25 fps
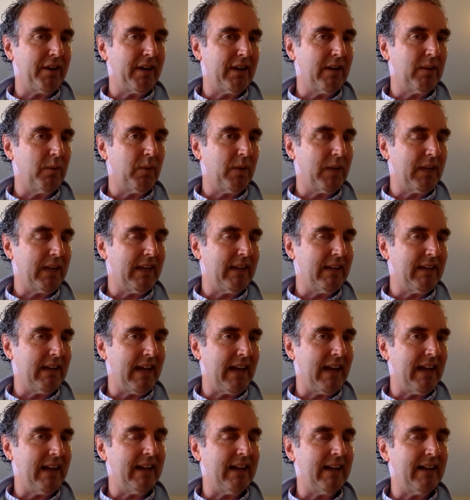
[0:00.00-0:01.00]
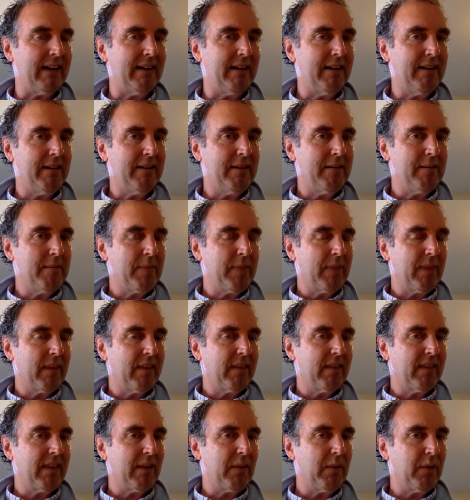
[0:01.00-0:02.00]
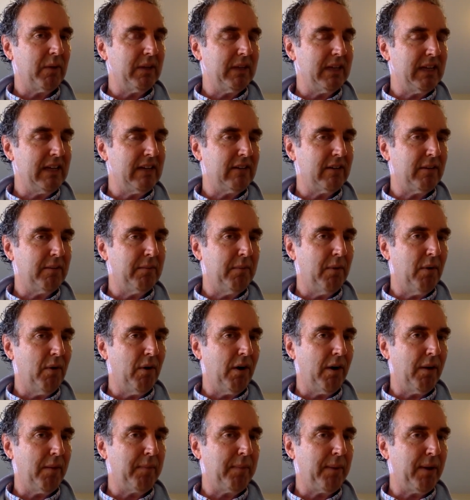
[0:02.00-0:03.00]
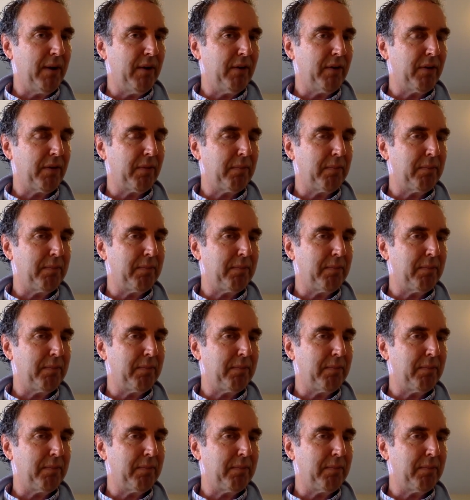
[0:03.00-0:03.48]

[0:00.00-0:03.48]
in Wikidata, that will lead to more both